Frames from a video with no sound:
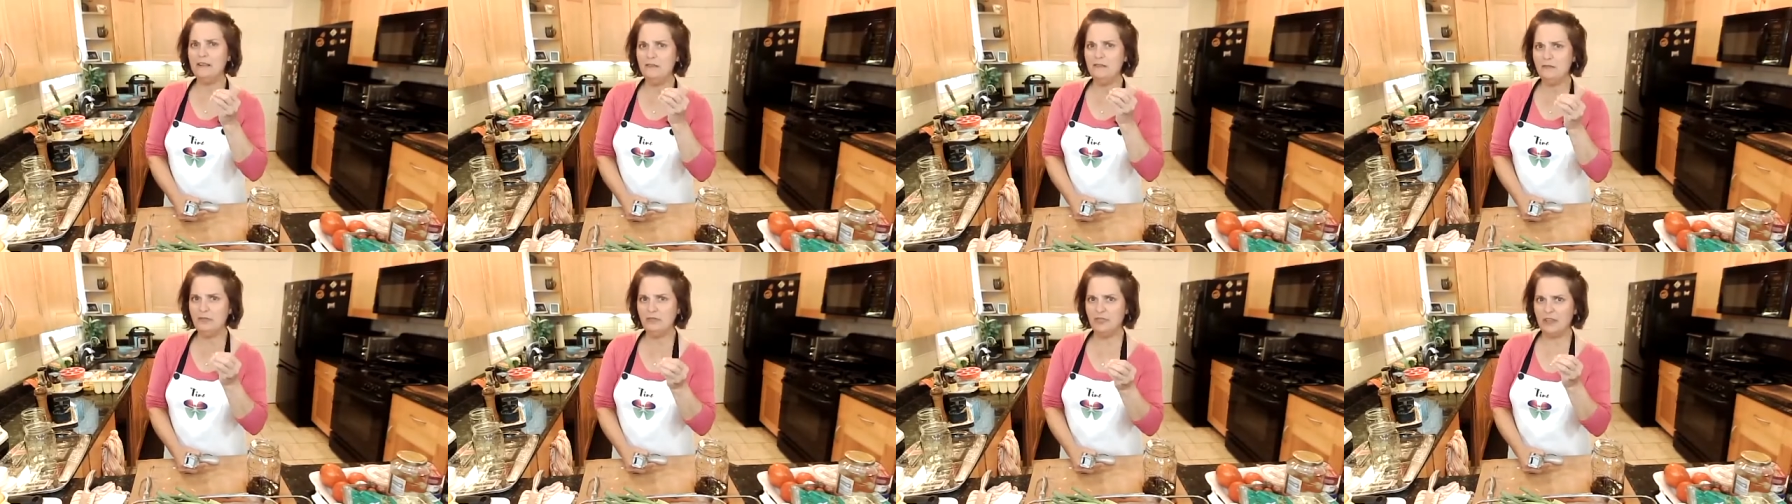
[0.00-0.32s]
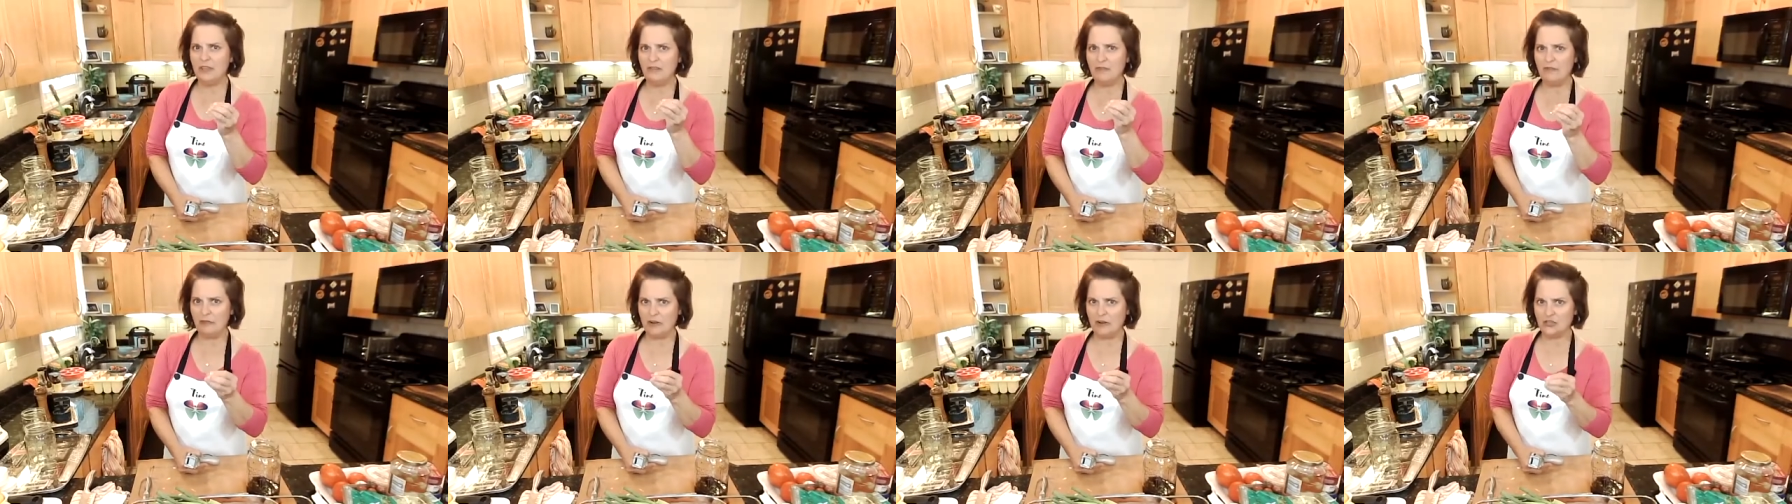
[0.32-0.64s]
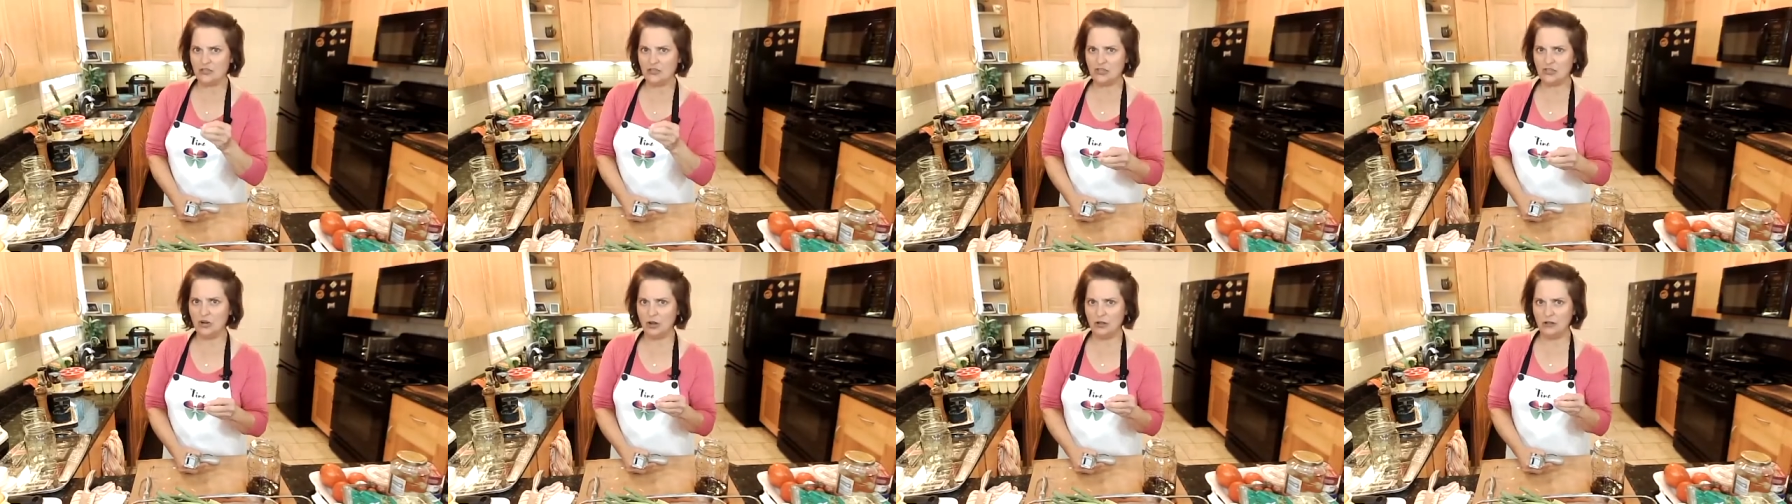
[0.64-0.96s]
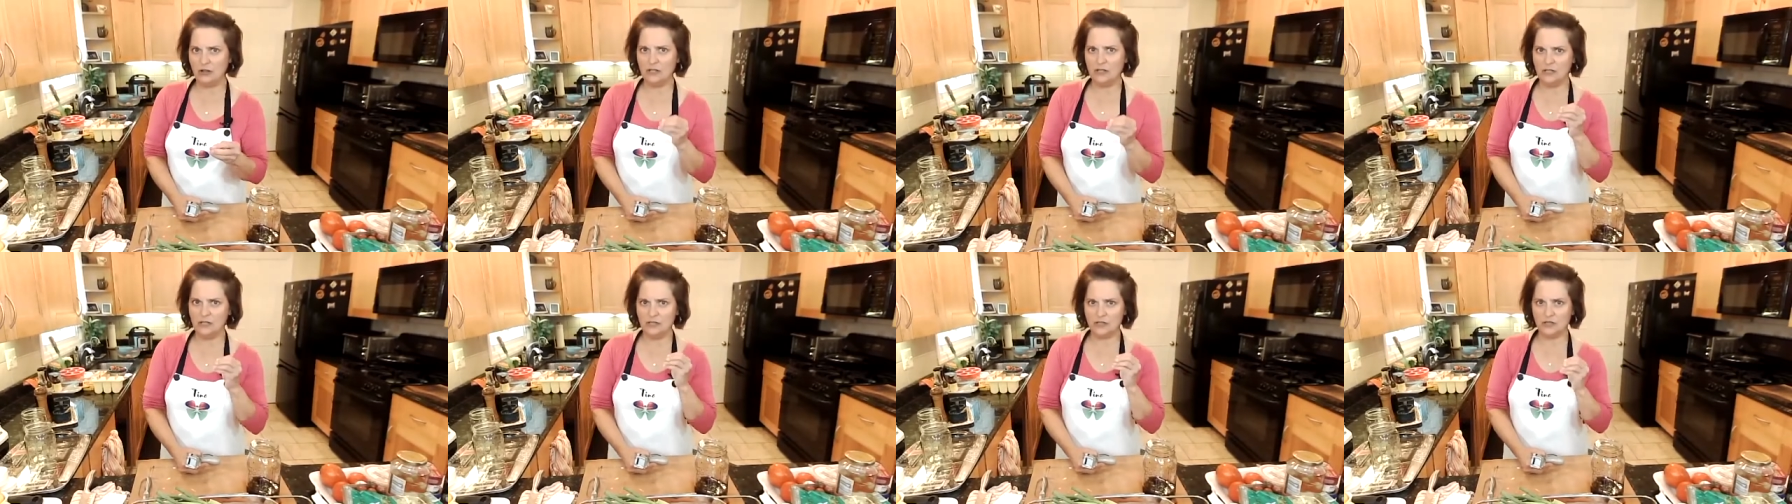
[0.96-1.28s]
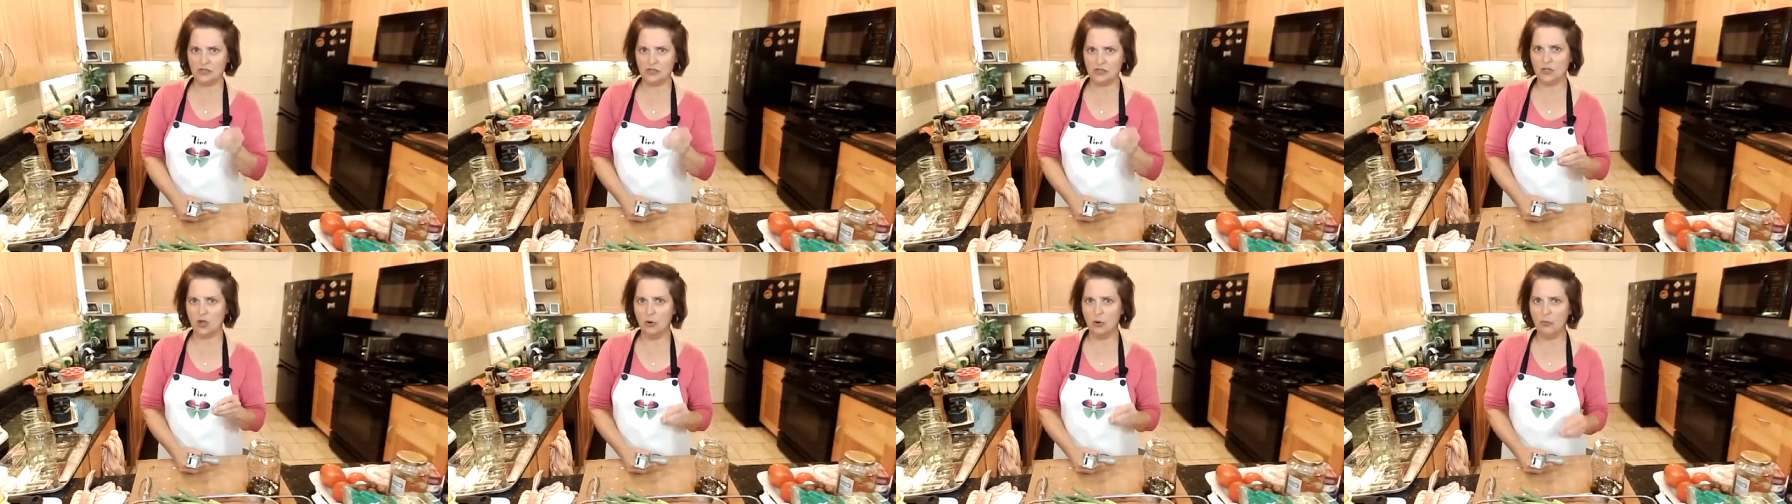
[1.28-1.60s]
do you think fresh garlic
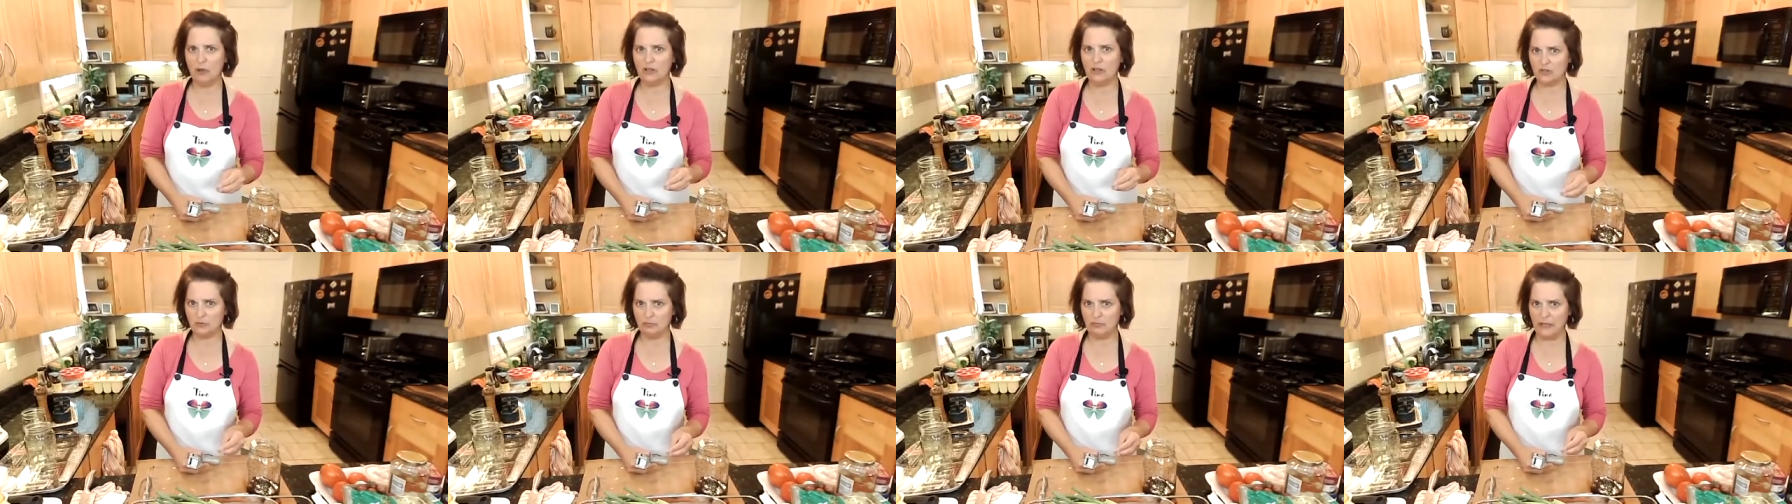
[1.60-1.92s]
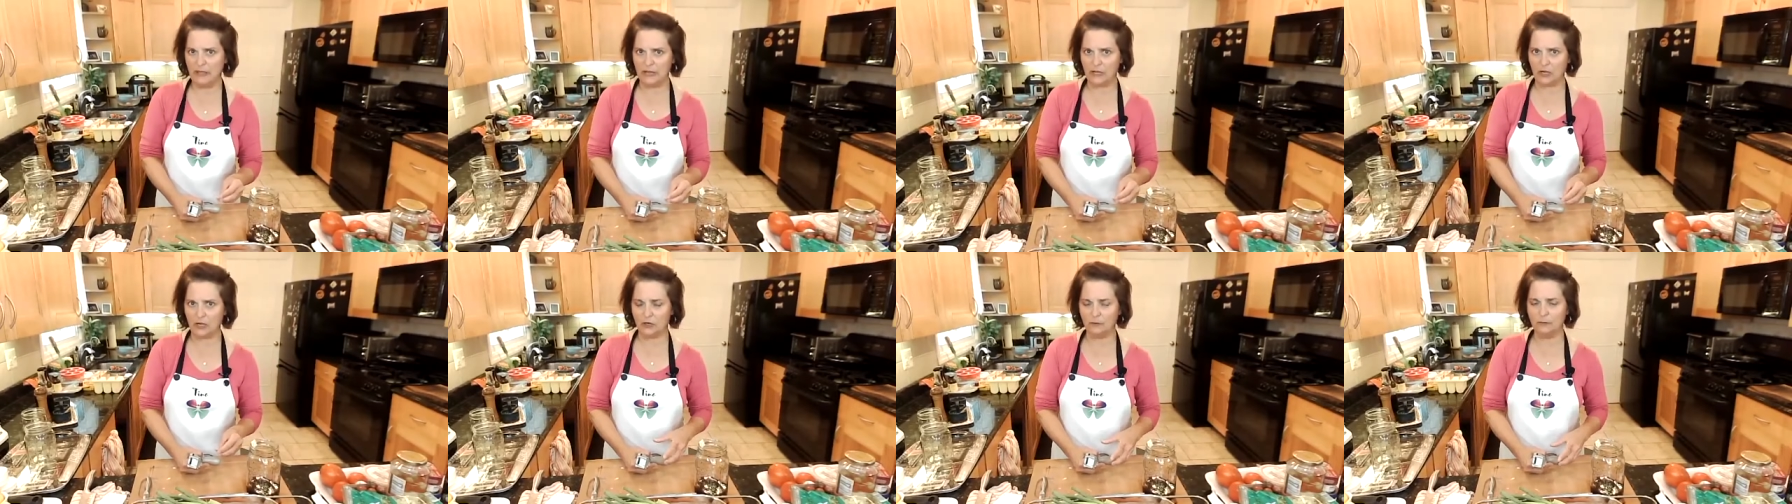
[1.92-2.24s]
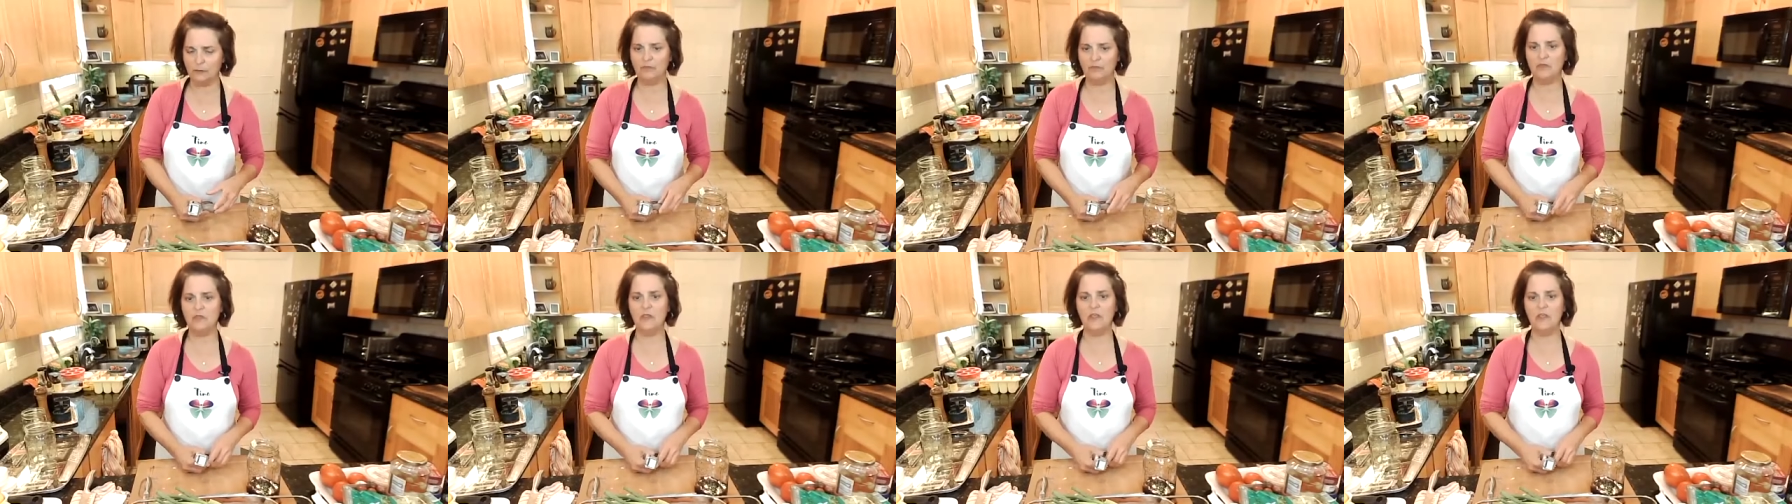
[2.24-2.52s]
is so much better